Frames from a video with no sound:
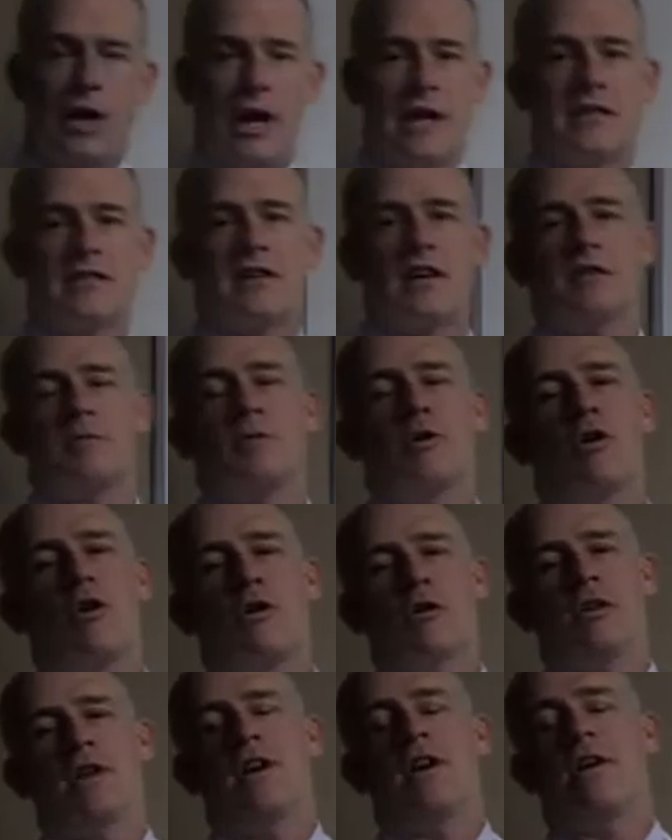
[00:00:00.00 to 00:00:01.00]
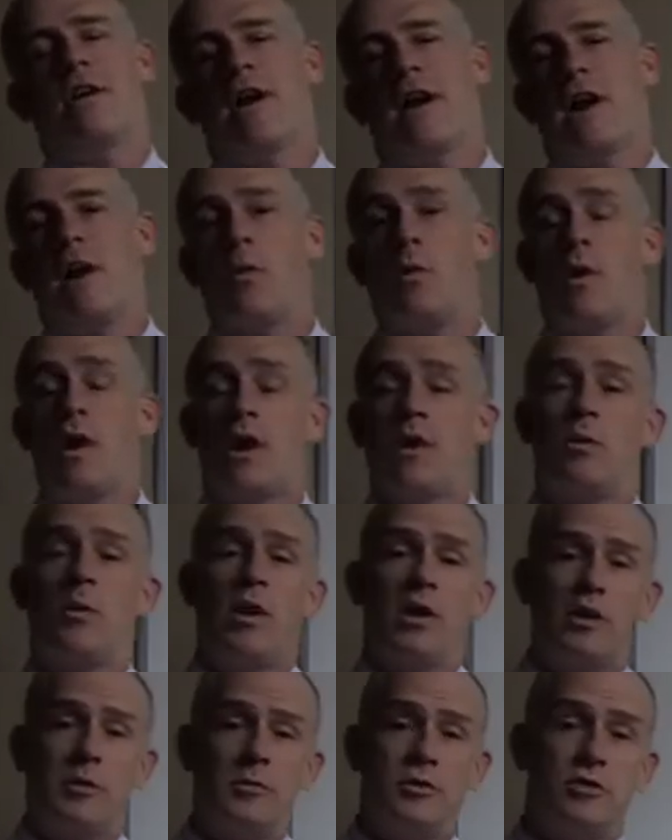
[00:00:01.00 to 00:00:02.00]
Hi, it's Dr. McCarthy here, and I want to
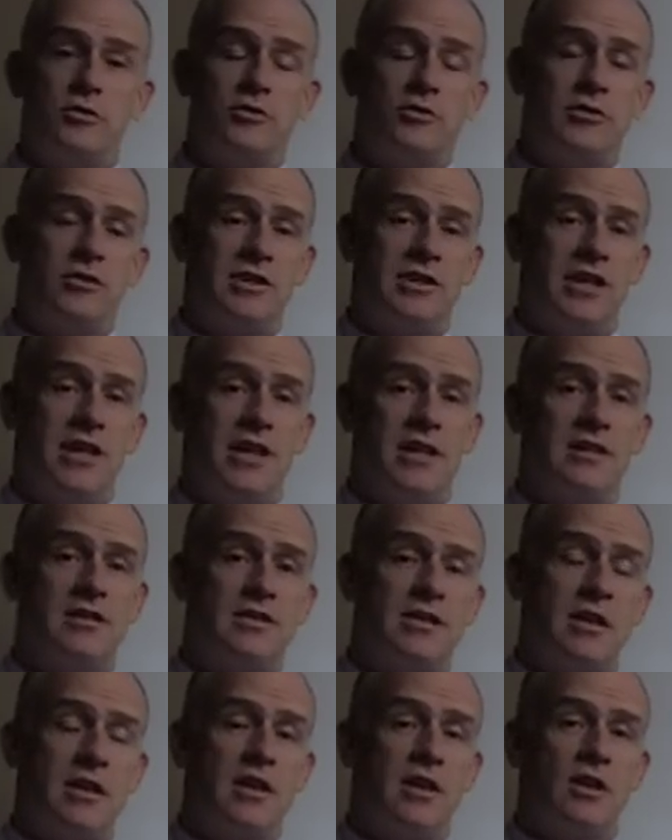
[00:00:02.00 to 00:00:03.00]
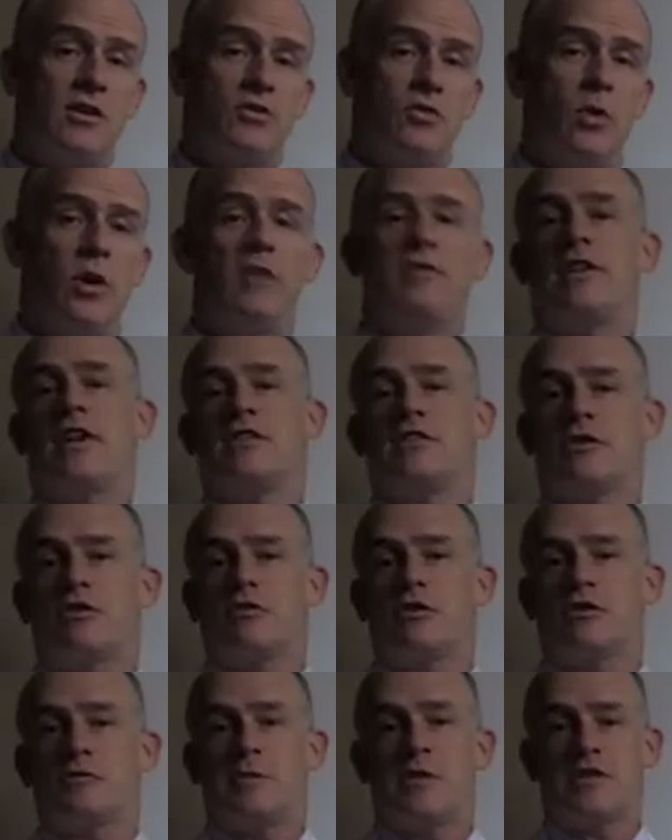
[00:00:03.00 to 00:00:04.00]
welcome you to today's 12 Days of
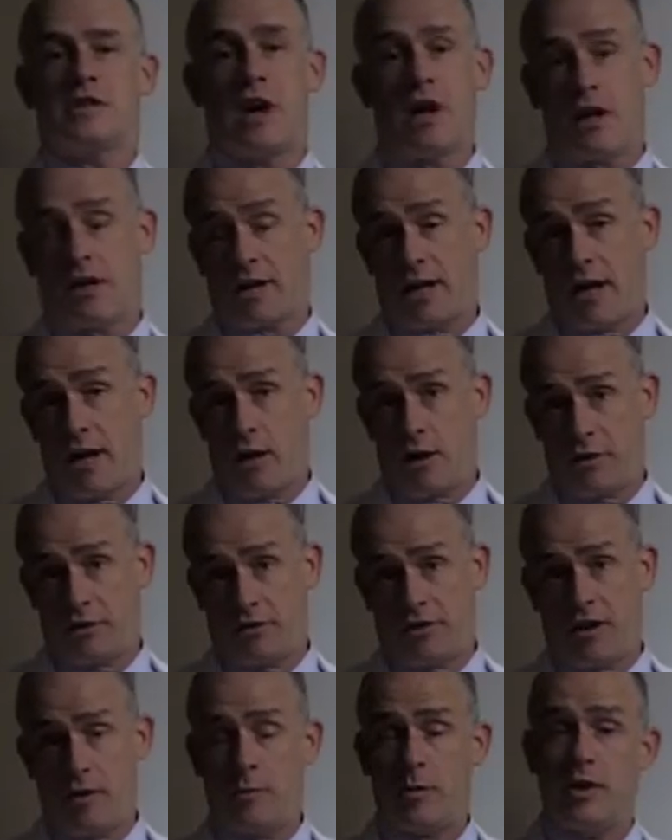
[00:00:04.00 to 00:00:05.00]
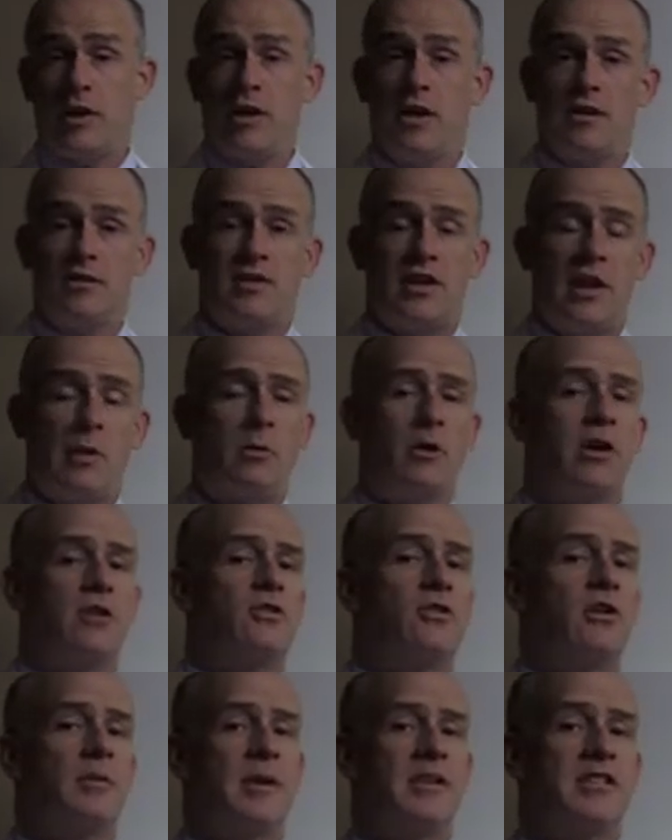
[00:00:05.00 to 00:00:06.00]
Christmas Holiday Health Tip. Today we're going to
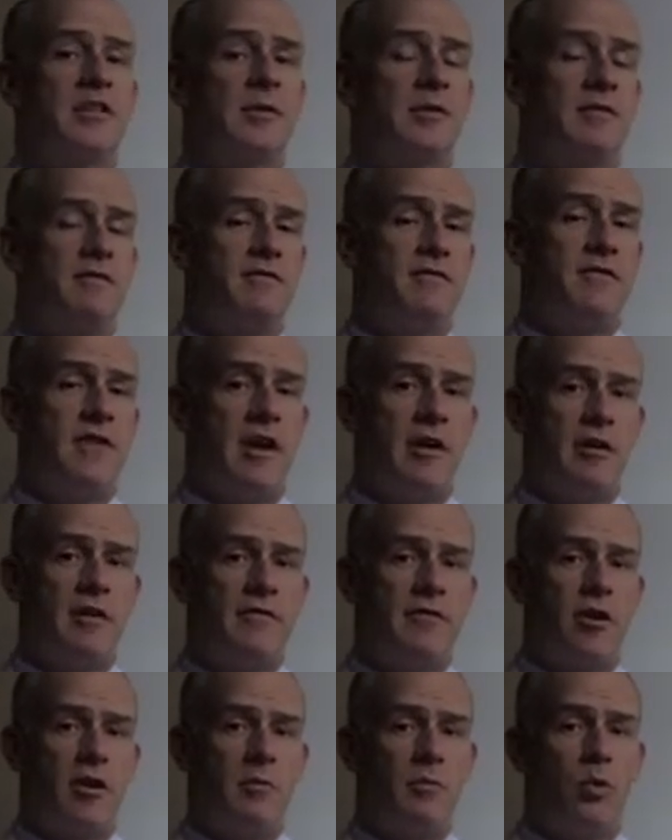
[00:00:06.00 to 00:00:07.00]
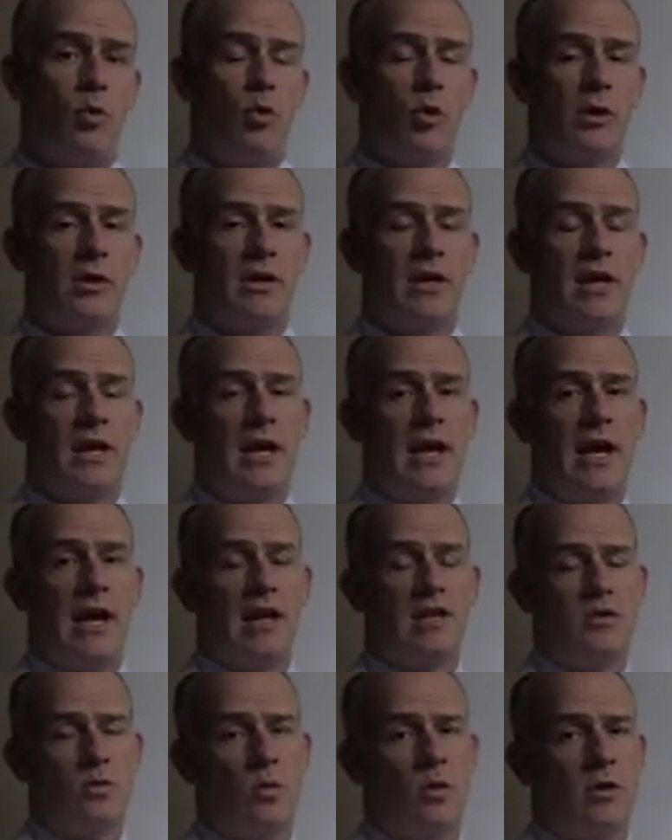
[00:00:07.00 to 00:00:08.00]
talk about something very, very important,
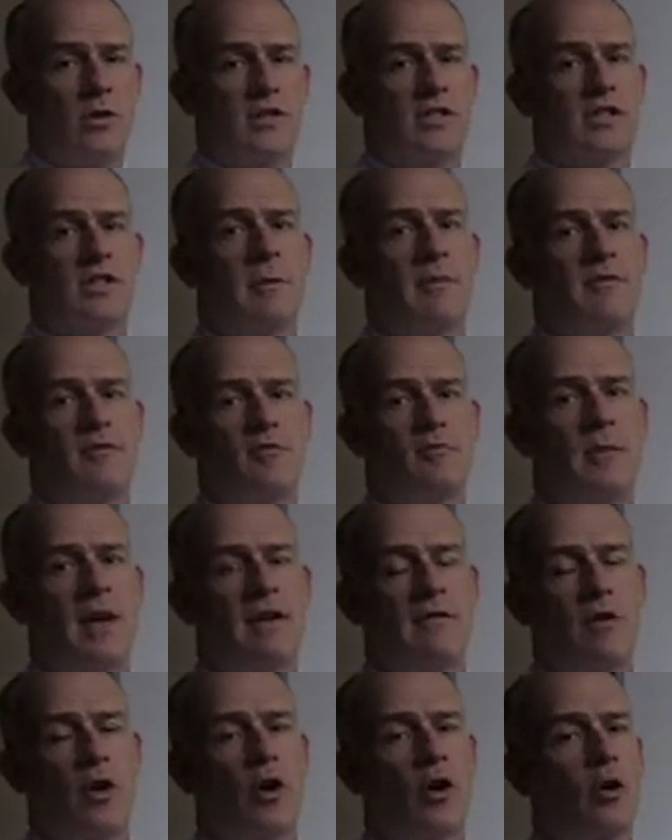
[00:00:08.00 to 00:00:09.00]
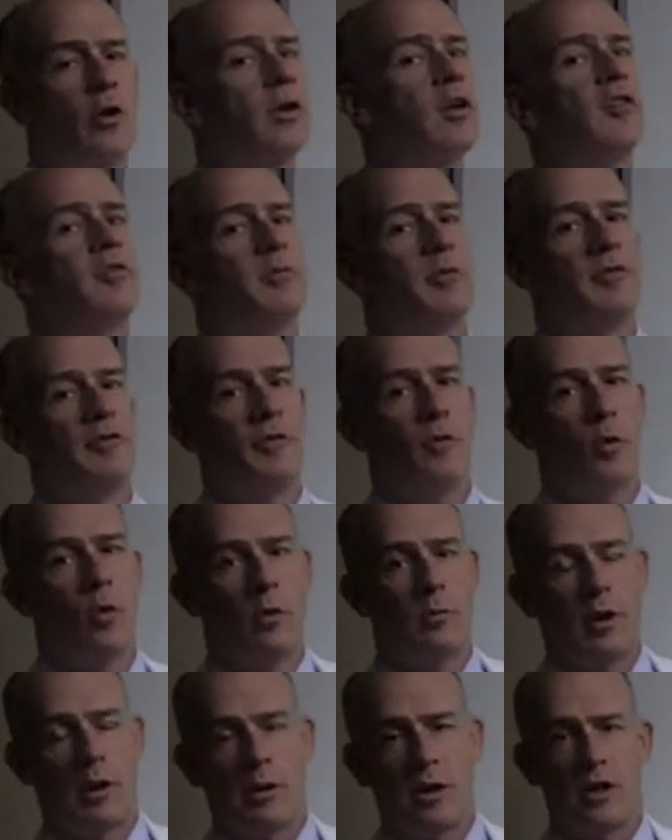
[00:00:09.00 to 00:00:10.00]
and it's a word that some of you may have heard of
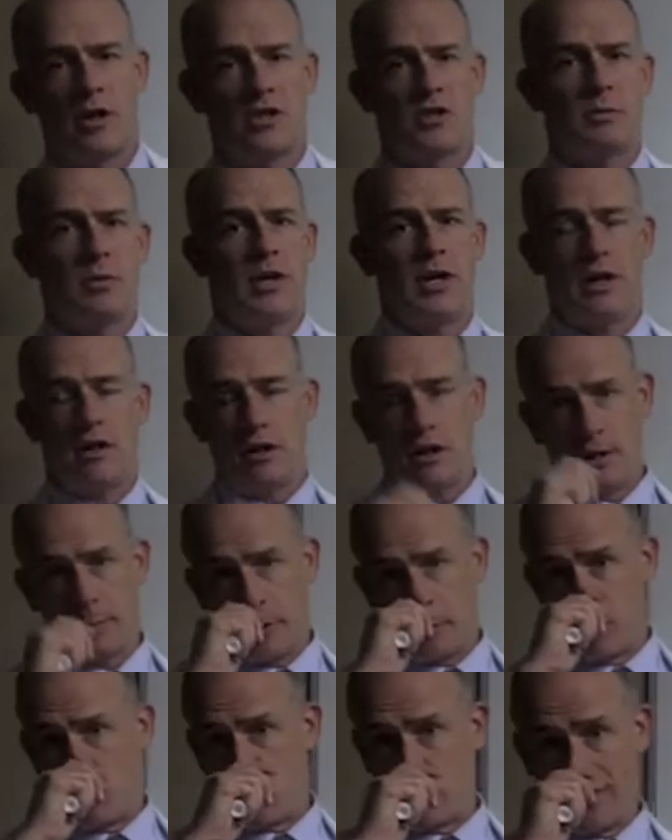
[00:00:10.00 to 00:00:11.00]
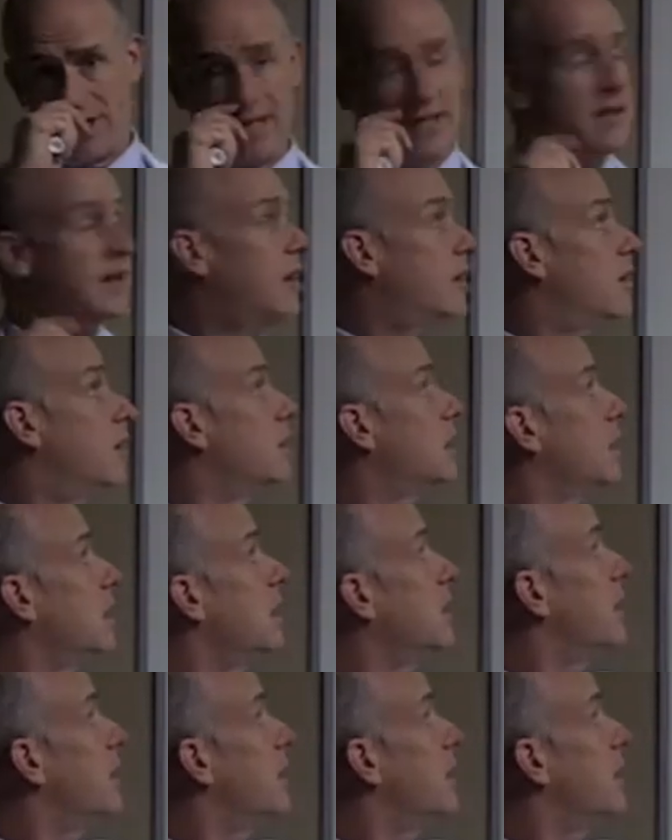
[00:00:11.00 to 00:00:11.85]
before, but I'm going to explain in a little bit more detail.